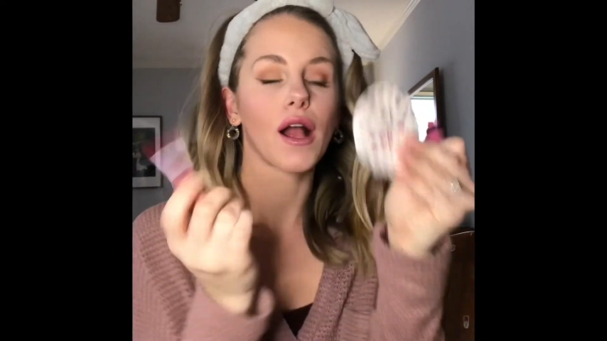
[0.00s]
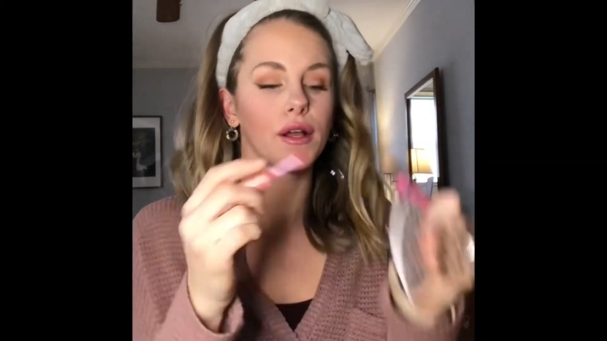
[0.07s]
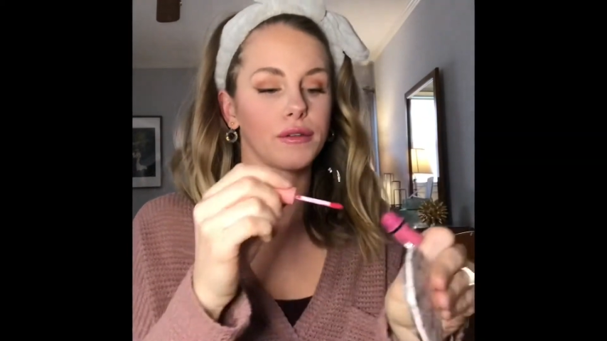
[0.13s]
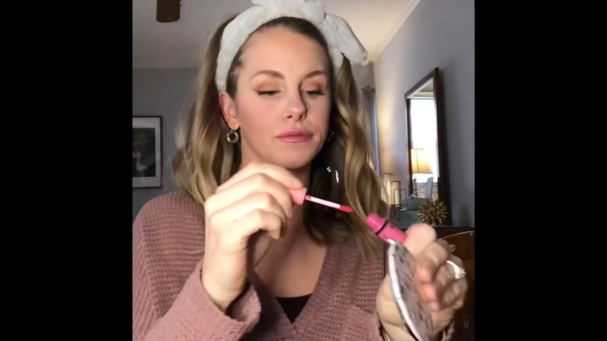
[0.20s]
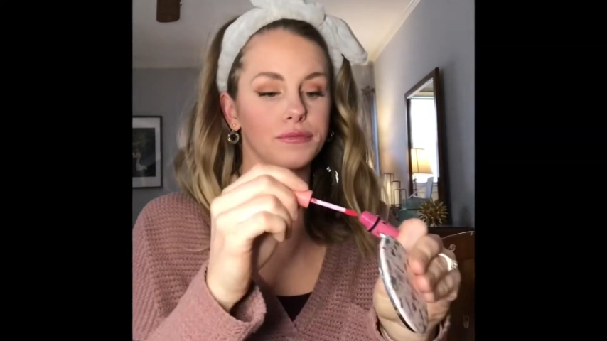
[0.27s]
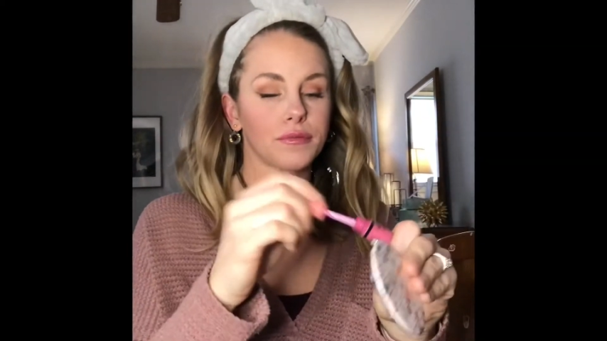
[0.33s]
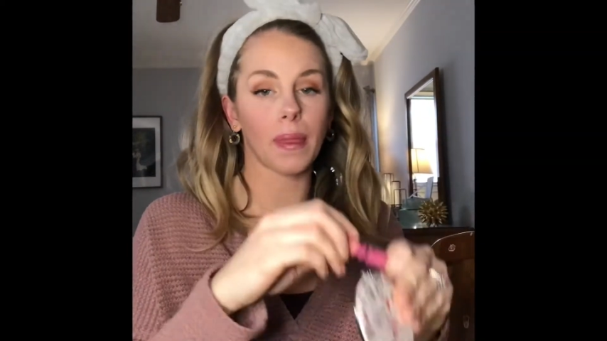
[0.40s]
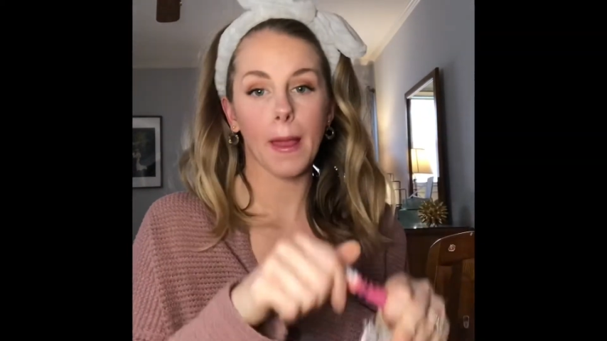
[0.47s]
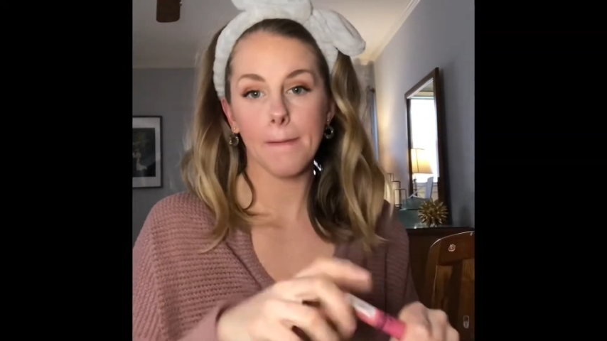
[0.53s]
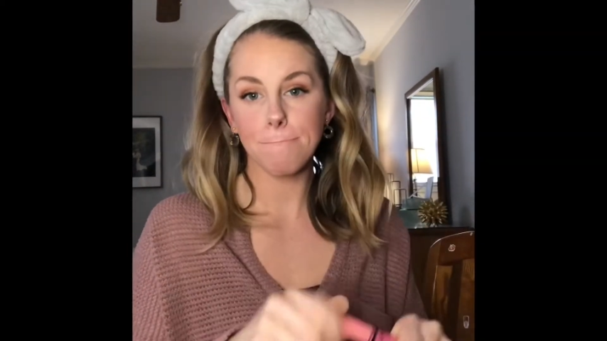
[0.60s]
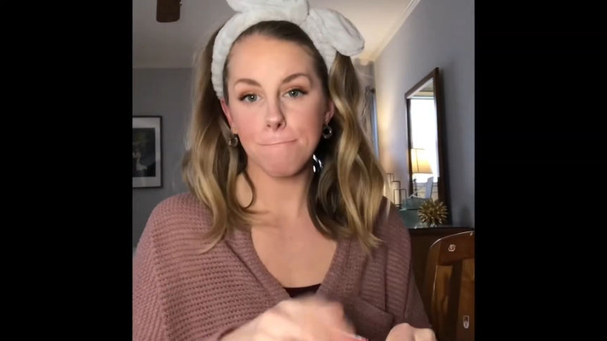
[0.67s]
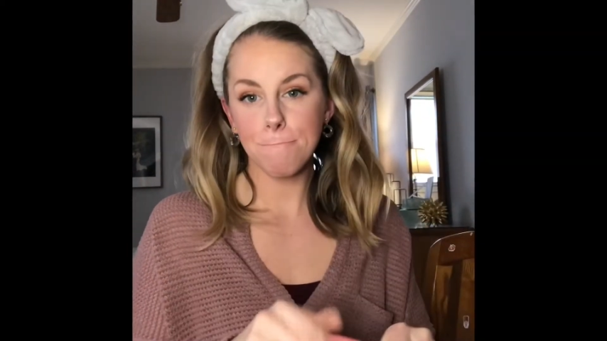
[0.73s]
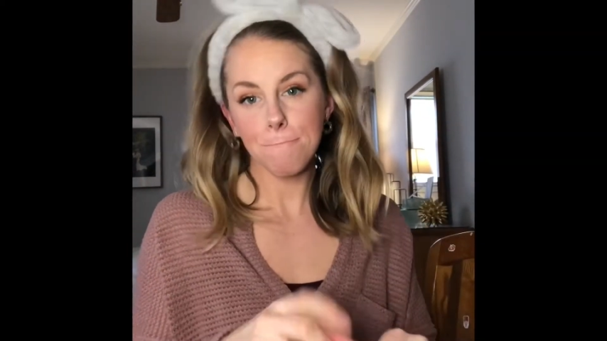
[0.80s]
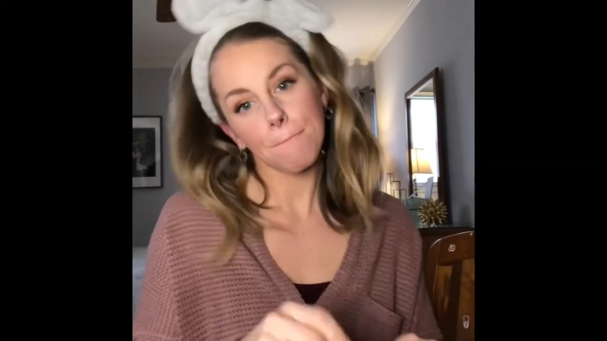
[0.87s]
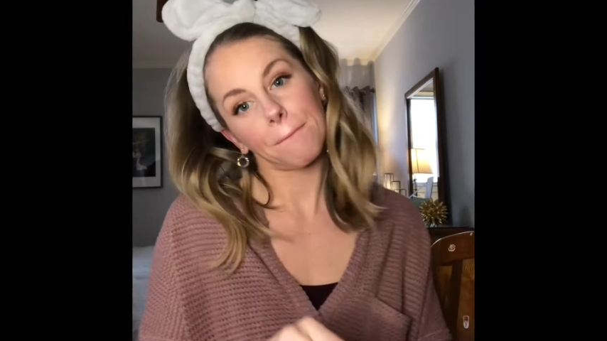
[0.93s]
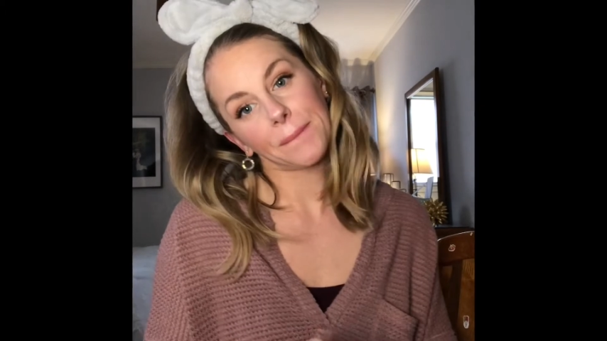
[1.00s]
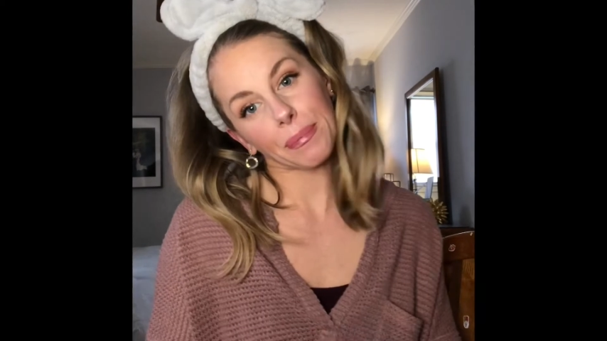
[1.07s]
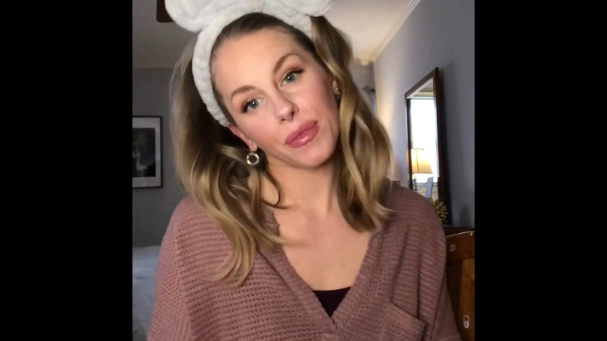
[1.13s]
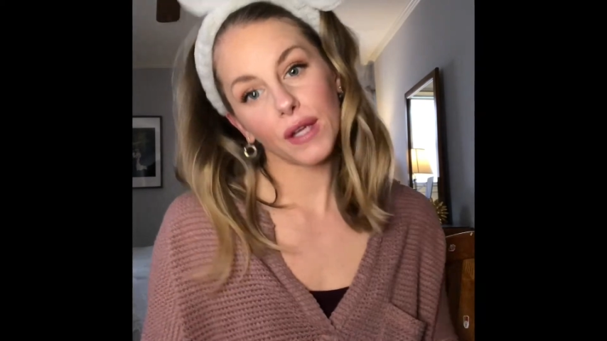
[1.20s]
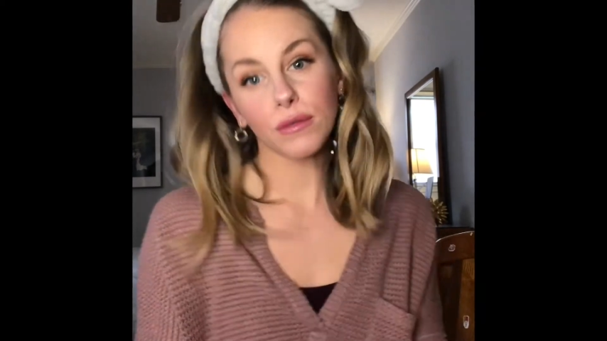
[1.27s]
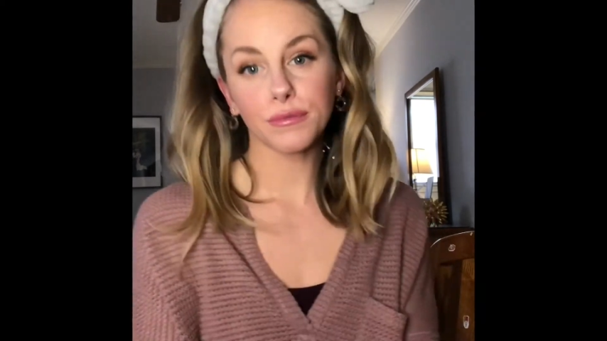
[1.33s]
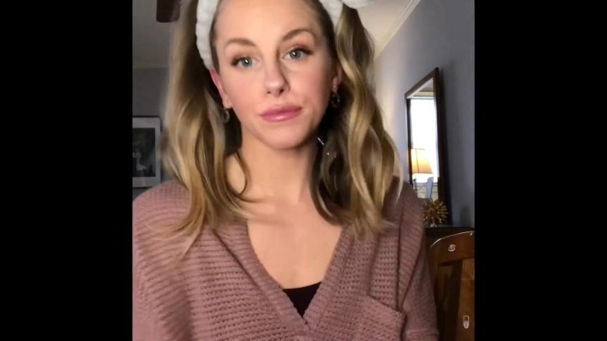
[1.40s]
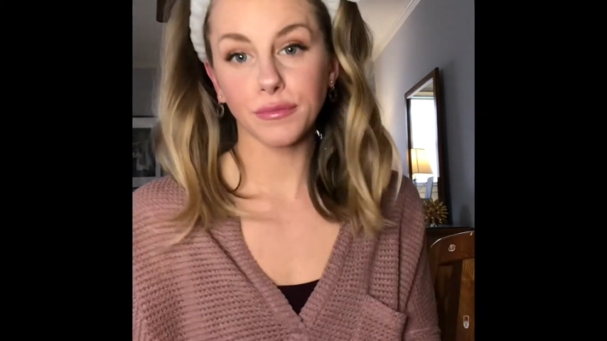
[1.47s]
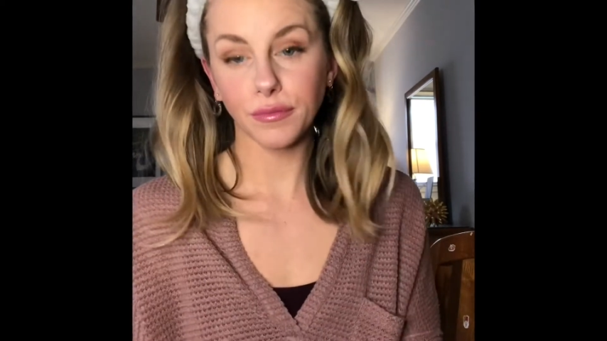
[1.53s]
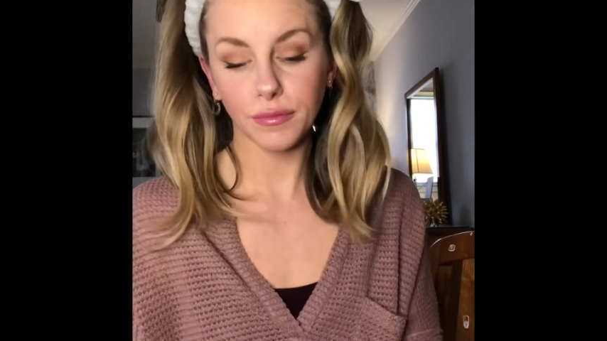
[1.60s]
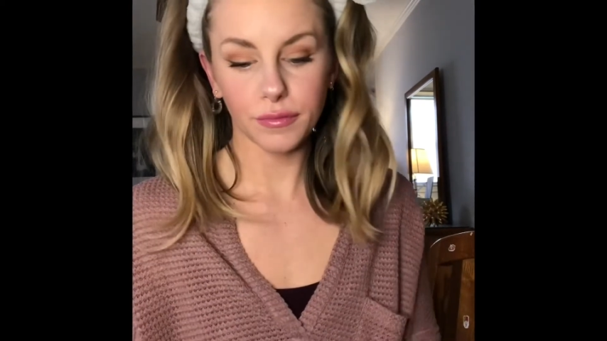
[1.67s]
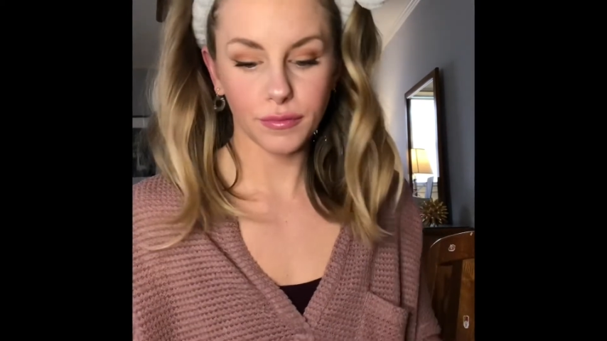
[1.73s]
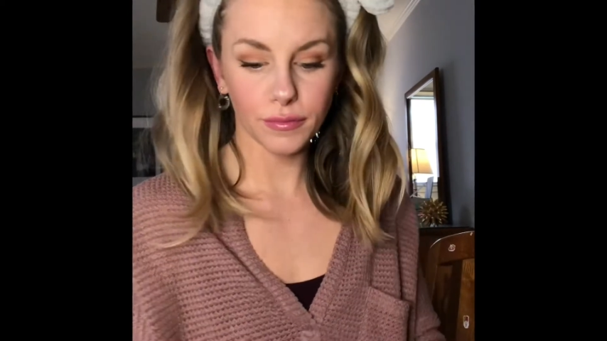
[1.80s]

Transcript: and then use your favorite setting